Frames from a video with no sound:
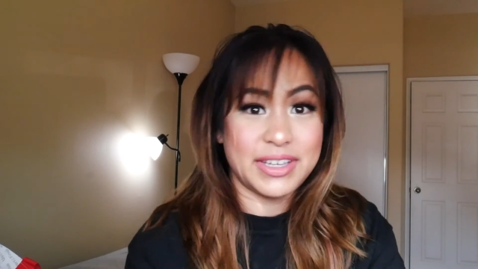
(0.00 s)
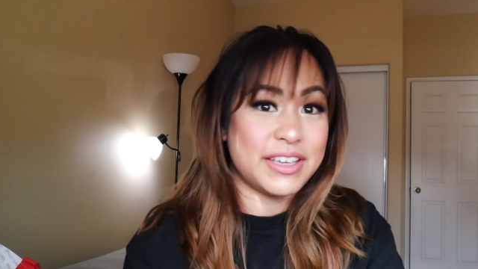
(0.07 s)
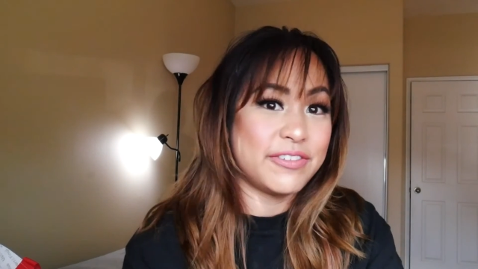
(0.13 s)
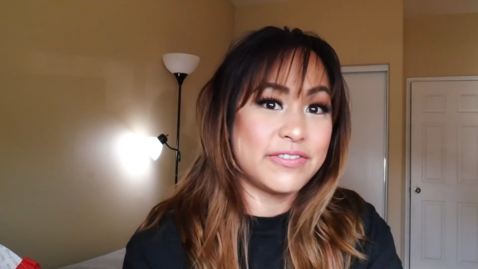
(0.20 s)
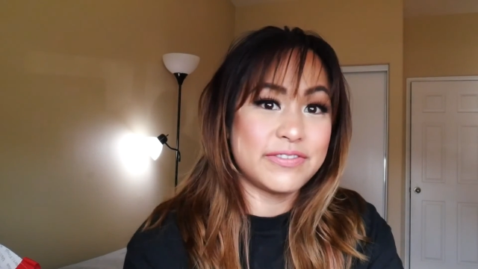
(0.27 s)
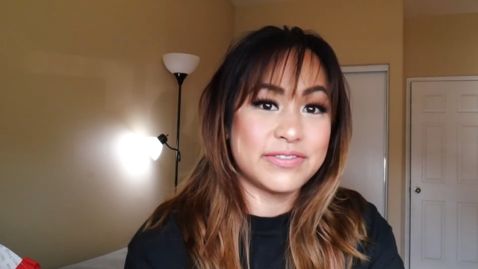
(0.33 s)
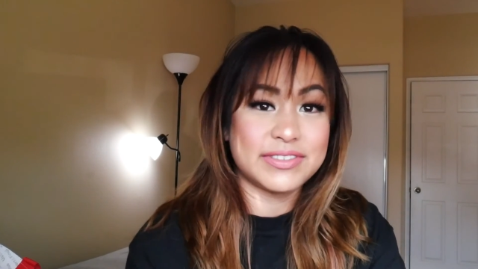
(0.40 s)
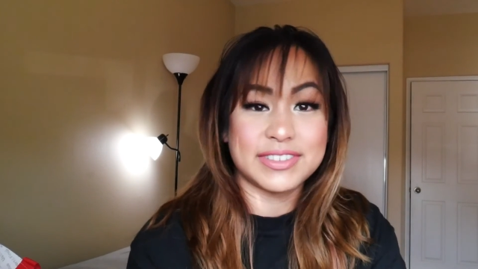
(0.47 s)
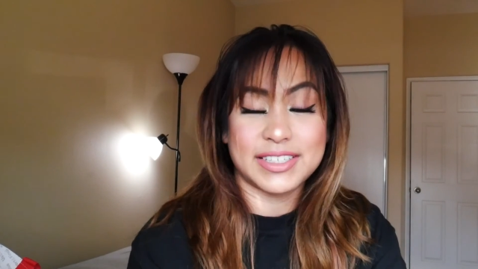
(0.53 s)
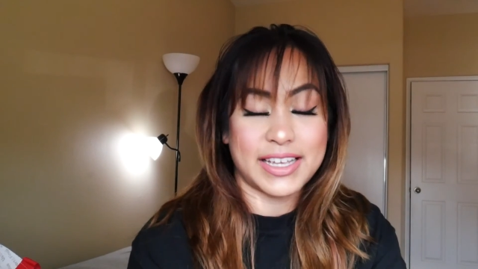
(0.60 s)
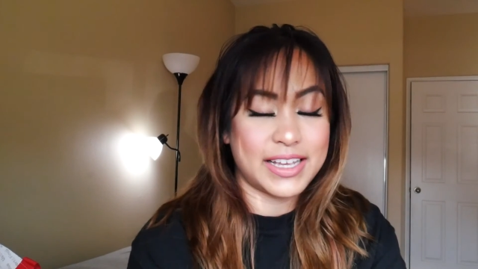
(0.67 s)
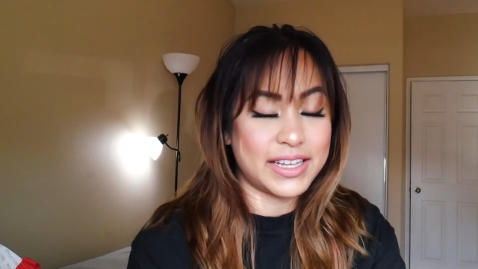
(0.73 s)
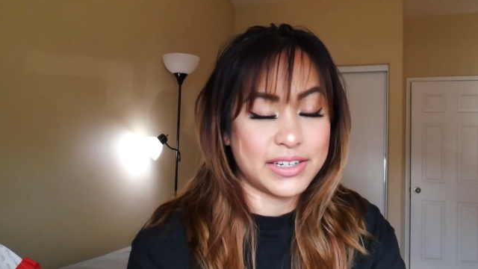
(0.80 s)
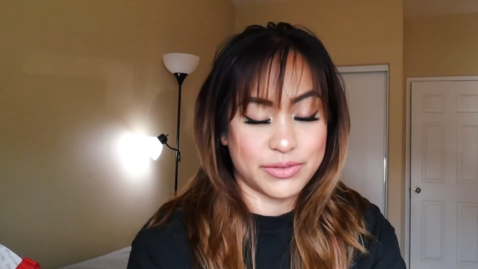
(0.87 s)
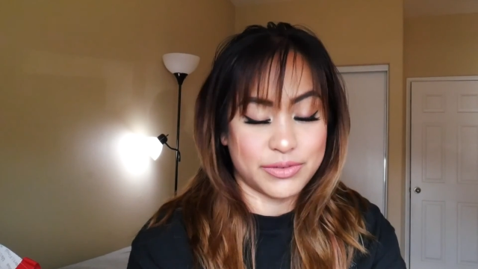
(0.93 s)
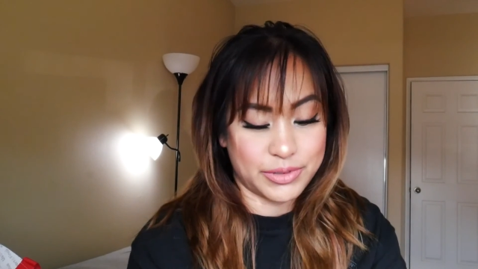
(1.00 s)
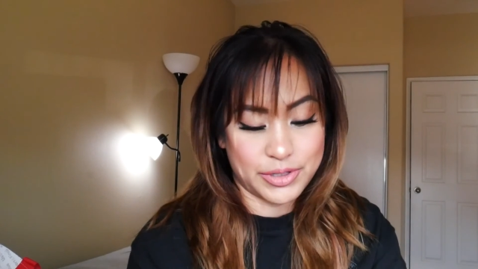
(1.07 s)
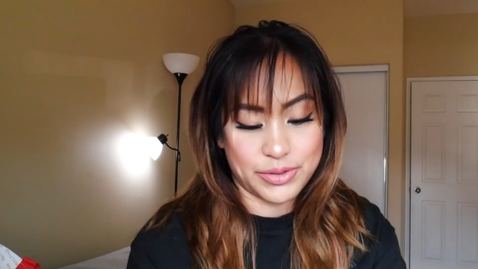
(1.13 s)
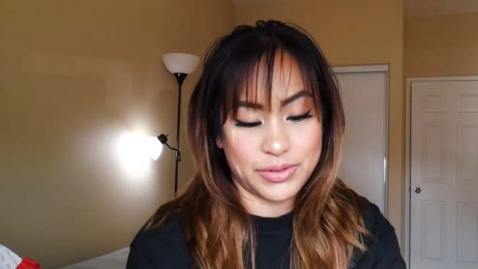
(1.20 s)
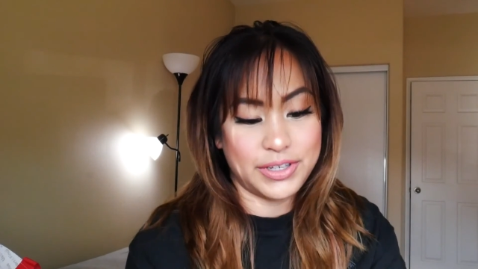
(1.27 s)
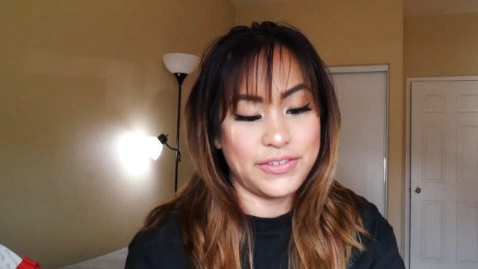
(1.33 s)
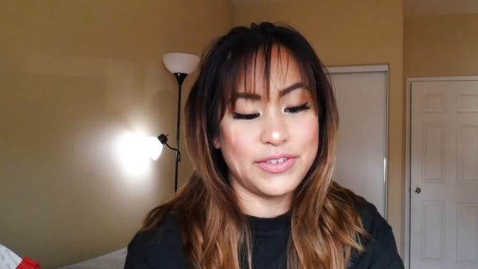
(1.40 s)
If, I don't
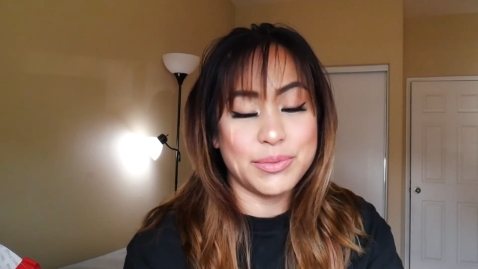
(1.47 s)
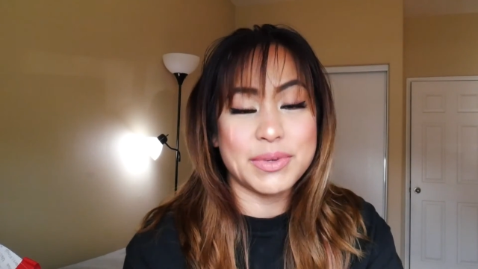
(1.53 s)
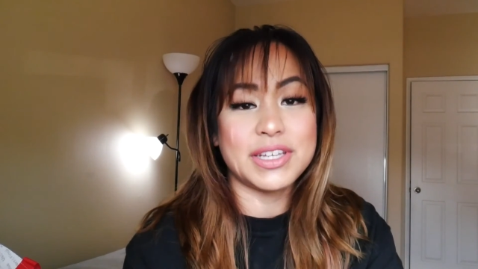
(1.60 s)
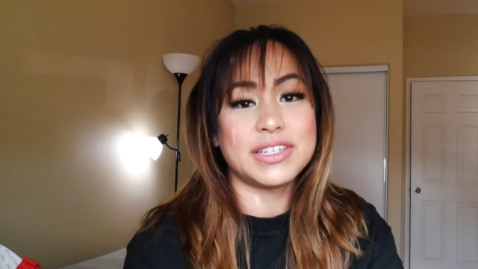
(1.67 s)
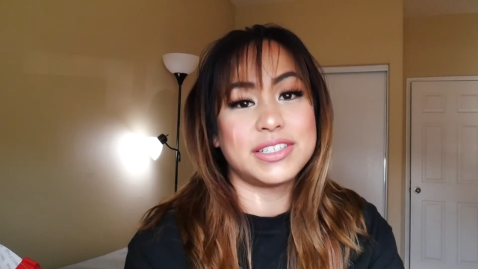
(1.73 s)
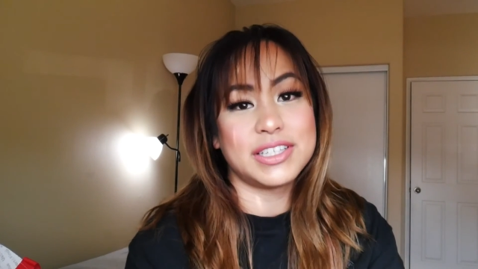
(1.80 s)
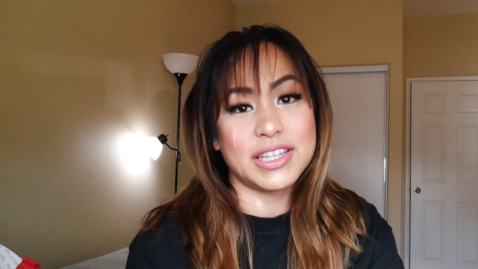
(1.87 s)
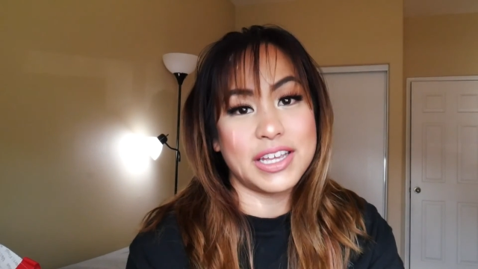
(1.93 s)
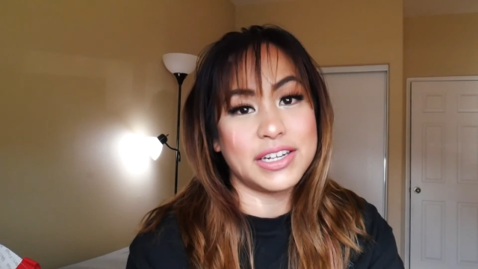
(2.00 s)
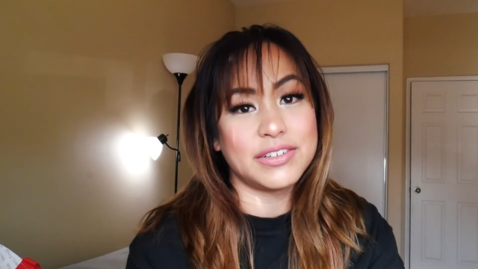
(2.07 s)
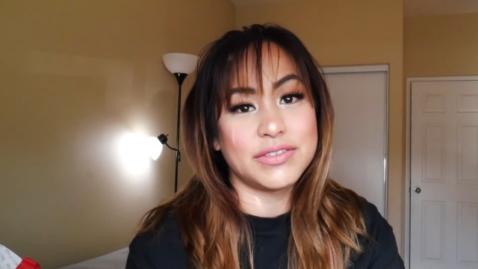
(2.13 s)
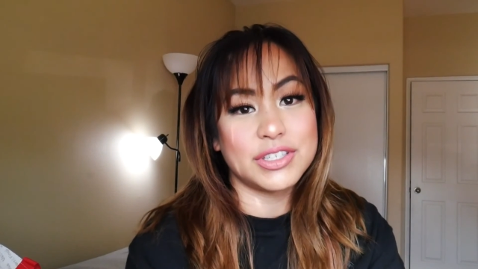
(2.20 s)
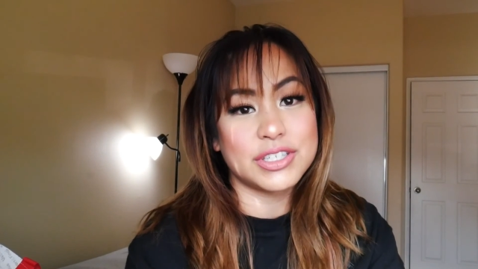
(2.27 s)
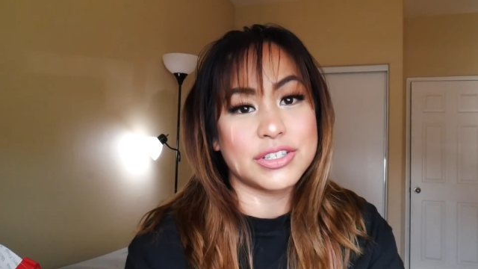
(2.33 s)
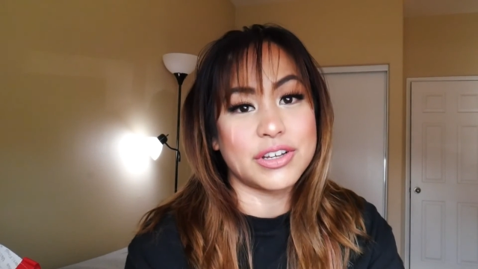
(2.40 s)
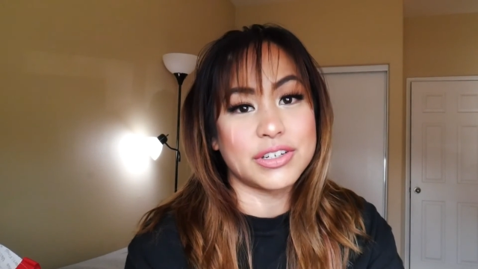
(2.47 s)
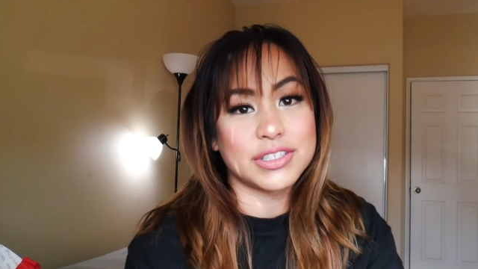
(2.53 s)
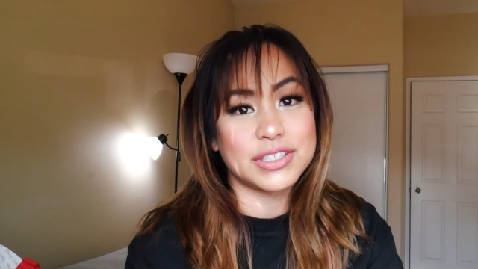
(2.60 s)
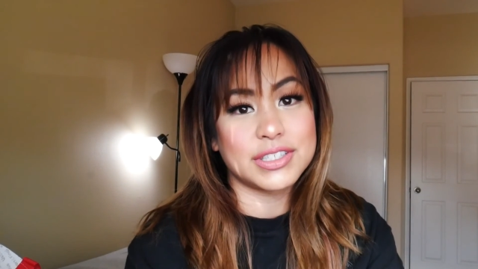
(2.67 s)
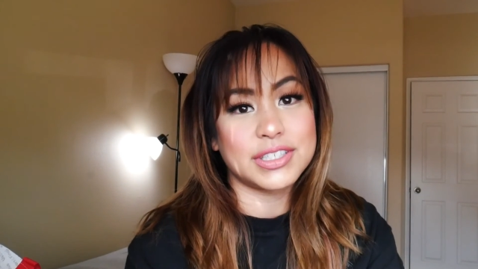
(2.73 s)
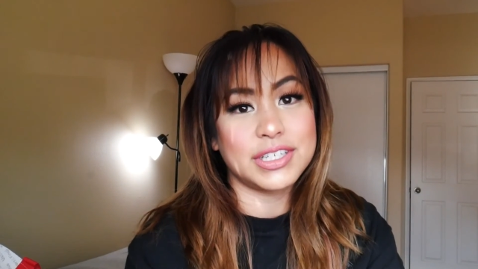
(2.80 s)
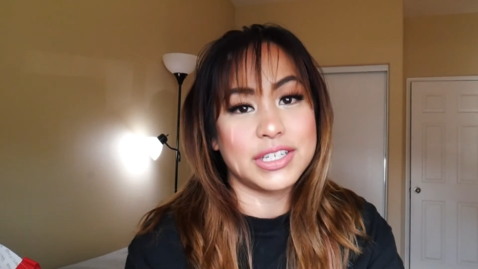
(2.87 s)
know, if you made it to the end of this,
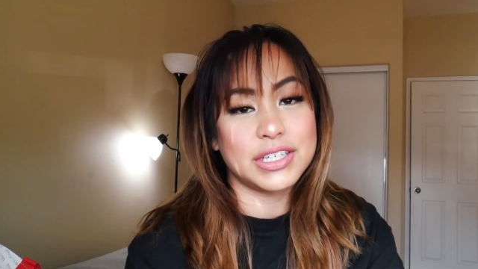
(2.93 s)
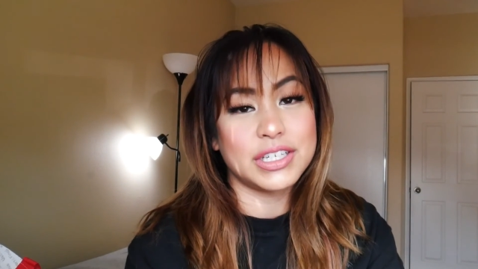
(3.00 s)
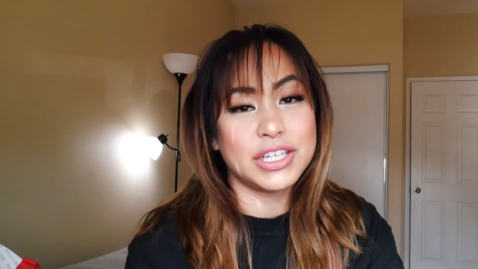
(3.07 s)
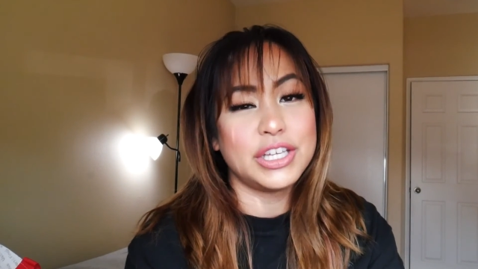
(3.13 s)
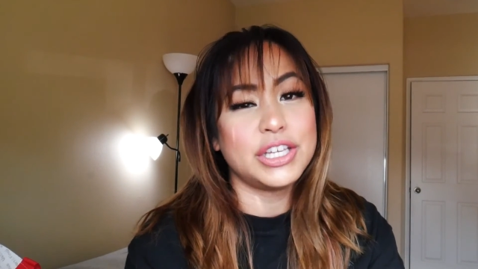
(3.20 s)
honestly,